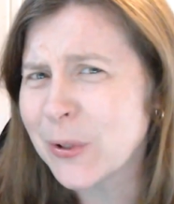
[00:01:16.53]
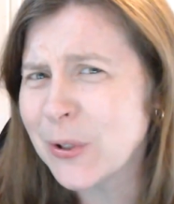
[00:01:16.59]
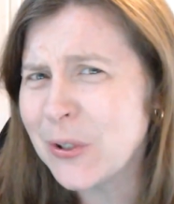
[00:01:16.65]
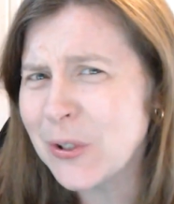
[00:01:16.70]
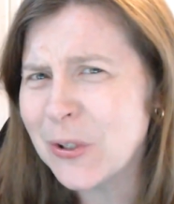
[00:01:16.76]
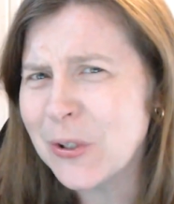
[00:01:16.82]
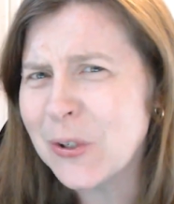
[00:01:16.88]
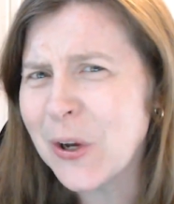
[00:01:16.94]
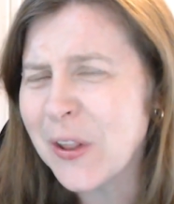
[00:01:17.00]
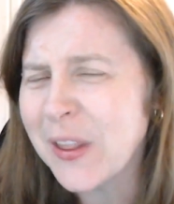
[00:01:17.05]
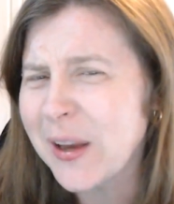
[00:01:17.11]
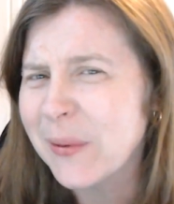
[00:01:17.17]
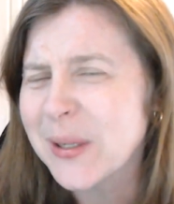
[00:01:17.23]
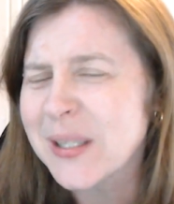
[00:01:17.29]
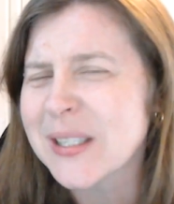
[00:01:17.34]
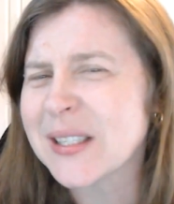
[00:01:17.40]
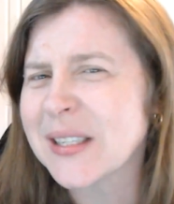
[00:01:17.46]
Do you know
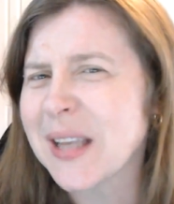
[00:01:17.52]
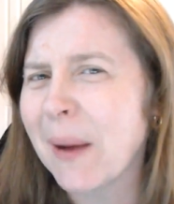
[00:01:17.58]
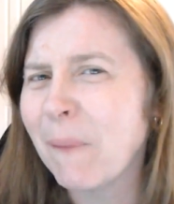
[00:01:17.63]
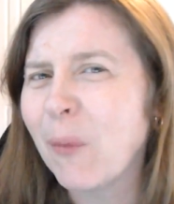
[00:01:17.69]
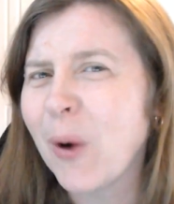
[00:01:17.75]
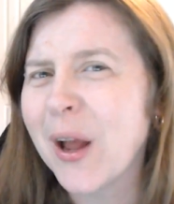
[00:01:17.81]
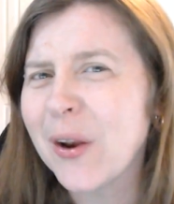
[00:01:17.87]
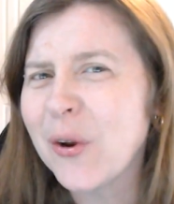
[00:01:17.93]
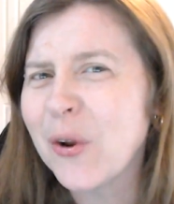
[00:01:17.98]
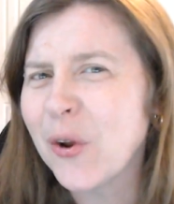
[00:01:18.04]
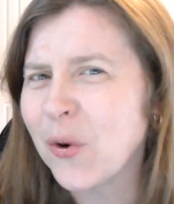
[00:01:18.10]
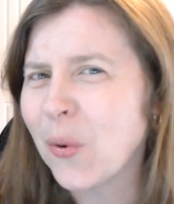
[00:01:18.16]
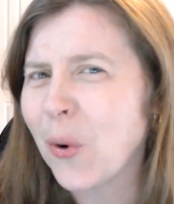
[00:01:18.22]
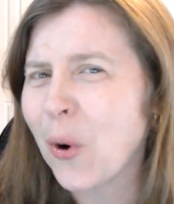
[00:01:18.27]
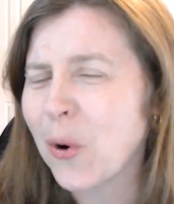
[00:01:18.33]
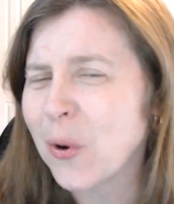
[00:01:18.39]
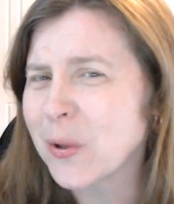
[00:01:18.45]
there was someone
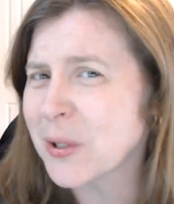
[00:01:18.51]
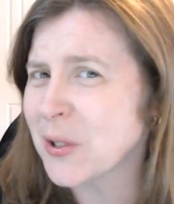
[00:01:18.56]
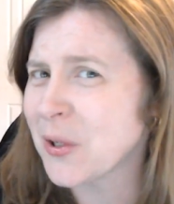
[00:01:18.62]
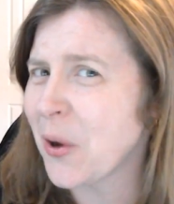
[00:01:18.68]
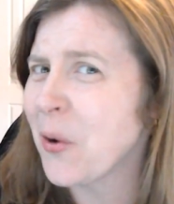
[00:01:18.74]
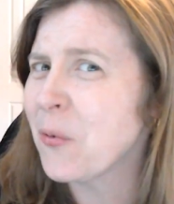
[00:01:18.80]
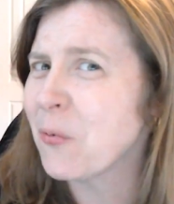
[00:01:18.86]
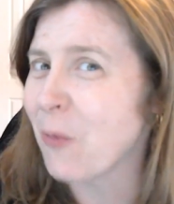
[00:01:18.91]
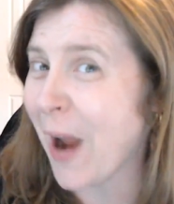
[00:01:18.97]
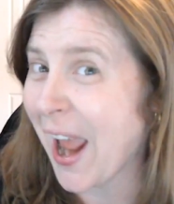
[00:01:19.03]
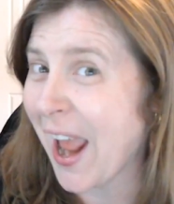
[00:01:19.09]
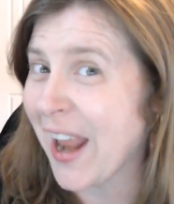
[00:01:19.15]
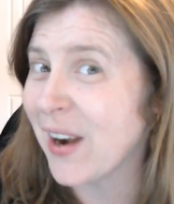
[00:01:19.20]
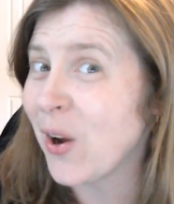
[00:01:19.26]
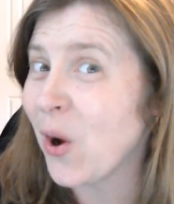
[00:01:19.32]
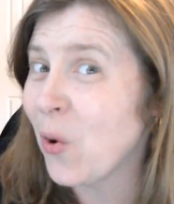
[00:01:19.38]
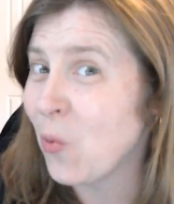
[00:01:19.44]
who also
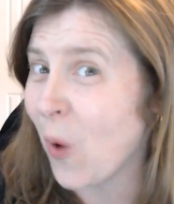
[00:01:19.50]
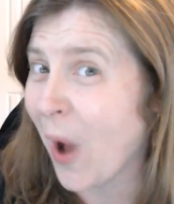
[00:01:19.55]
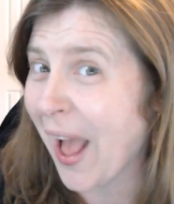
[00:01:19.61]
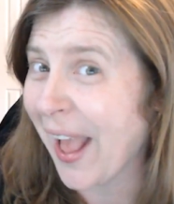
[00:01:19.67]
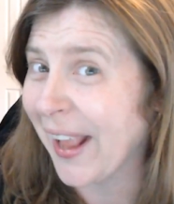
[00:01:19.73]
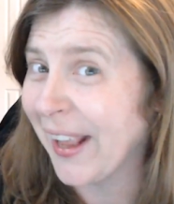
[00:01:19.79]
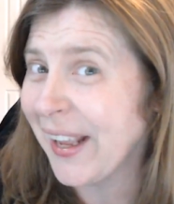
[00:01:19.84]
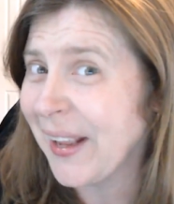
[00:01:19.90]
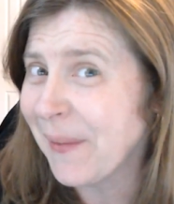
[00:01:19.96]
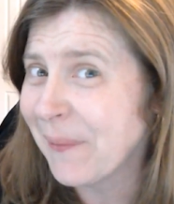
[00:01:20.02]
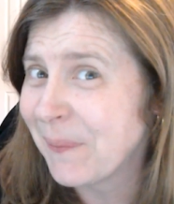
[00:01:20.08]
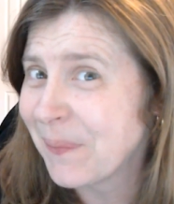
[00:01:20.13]
ran away?